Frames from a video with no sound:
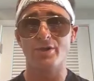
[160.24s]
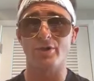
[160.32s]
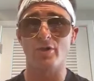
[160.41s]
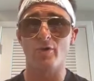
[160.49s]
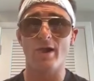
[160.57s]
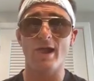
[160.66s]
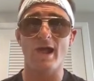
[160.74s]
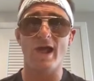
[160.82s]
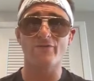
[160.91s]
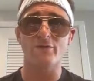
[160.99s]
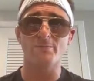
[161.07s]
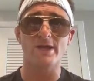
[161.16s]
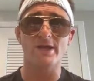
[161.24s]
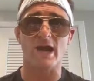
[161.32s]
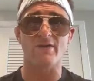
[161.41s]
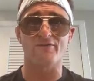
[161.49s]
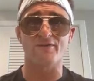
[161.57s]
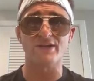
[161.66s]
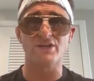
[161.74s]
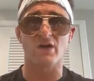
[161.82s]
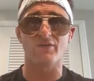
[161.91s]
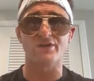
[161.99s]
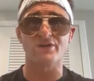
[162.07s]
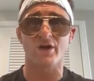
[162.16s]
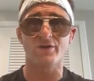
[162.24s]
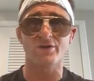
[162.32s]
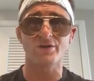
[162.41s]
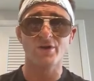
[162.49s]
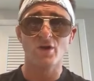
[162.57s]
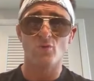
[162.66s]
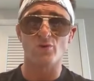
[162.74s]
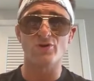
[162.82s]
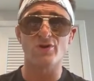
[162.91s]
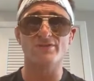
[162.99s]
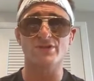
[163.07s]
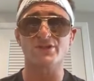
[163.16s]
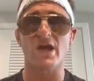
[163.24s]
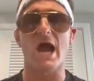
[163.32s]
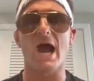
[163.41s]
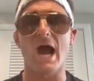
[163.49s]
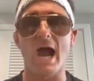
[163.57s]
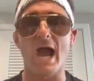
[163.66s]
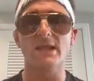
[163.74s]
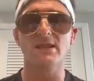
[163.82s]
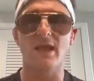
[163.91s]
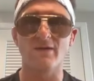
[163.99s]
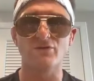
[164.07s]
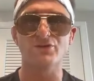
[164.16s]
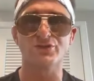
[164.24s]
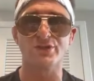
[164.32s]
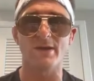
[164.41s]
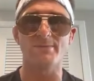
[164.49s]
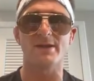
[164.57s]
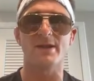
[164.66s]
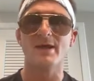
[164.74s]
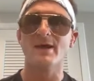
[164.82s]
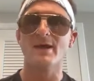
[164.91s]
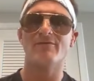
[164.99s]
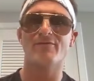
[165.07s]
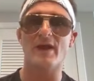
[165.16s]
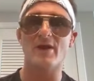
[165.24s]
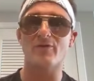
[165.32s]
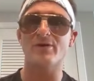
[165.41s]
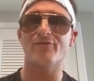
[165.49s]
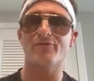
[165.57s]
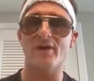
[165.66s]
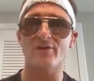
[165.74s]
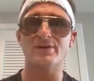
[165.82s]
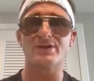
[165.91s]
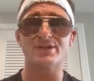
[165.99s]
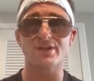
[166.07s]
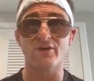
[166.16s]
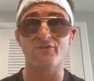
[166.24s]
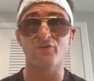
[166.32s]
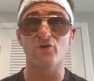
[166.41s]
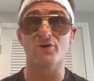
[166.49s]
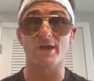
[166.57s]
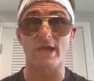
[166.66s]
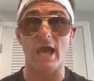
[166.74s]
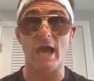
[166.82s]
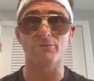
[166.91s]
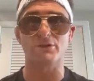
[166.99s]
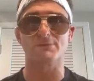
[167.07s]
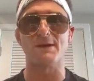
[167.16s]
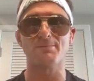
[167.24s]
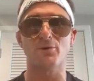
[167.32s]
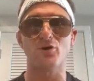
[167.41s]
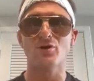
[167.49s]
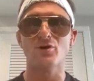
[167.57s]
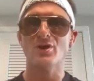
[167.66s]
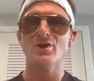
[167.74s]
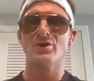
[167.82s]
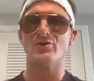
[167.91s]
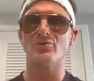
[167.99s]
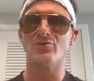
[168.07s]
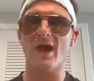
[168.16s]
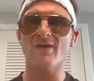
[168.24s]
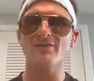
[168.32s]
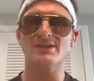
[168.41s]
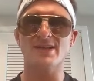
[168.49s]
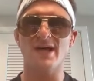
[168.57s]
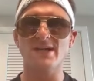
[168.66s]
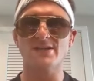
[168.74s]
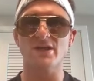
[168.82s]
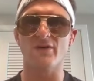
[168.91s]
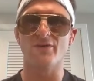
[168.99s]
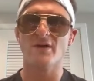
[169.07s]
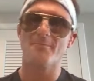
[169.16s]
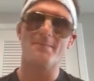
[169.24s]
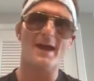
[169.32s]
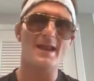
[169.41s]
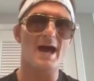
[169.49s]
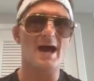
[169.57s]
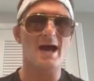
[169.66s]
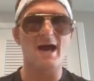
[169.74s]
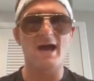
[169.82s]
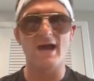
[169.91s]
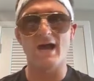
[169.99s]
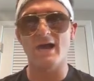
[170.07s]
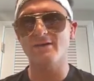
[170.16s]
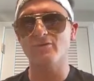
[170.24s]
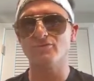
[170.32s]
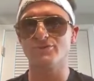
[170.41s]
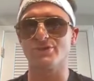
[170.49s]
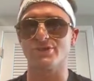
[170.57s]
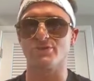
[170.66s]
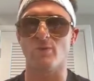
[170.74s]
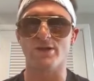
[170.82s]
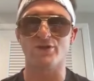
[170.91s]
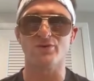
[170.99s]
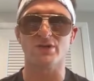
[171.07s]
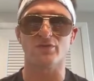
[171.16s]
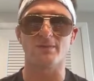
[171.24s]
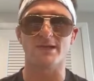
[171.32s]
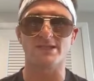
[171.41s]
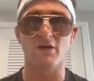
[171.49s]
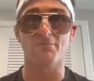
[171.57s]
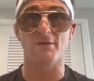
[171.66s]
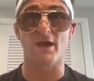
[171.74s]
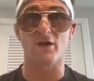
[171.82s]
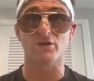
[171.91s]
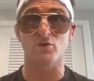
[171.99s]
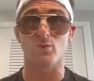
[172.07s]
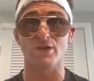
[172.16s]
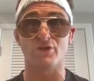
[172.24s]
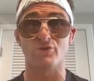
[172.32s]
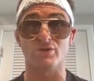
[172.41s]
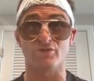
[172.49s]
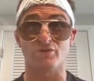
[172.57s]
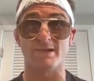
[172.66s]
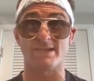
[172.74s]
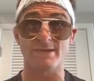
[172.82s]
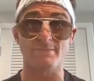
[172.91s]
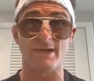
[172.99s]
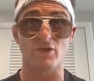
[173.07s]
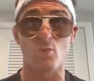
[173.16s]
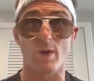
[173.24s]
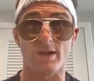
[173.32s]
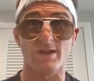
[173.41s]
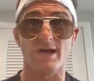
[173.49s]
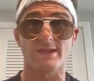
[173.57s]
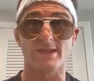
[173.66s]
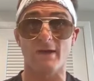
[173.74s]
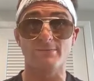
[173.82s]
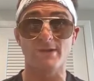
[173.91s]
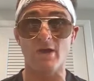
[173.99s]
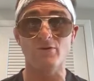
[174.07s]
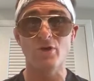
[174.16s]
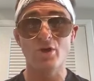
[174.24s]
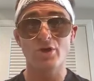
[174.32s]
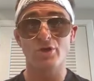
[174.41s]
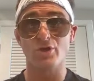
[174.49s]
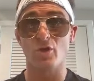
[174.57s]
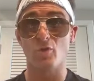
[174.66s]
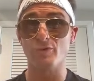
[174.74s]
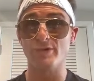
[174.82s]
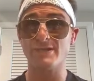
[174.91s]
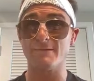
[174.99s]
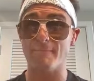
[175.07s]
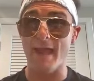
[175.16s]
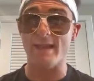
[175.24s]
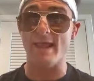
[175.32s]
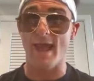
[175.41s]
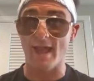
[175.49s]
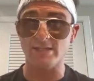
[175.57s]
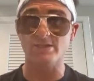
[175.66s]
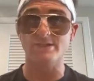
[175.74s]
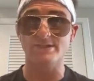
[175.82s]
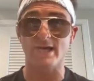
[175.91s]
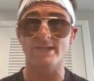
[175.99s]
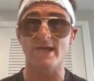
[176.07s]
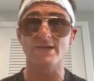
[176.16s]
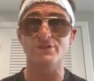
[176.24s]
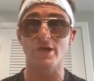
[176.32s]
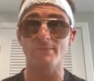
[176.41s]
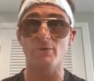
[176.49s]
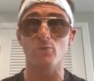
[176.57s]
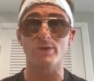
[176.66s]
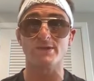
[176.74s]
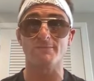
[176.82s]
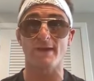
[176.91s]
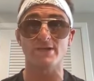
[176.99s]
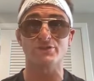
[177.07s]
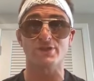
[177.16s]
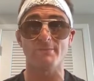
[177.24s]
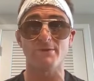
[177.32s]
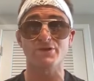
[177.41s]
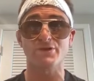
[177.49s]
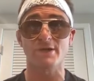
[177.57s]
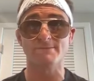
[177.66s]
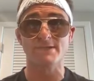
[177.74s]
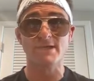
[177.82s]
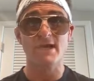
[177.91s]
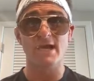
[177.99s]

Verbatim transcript: You know, everybody kind of feeds off each other when you have such a high level gym and very, very skillful and accomplished people. You have a sense of, man, I, I don't just want to do this for myself, but I also want to do this for my team. I don't want to let them down. You know, we demand excellence at that gym and we demand championships.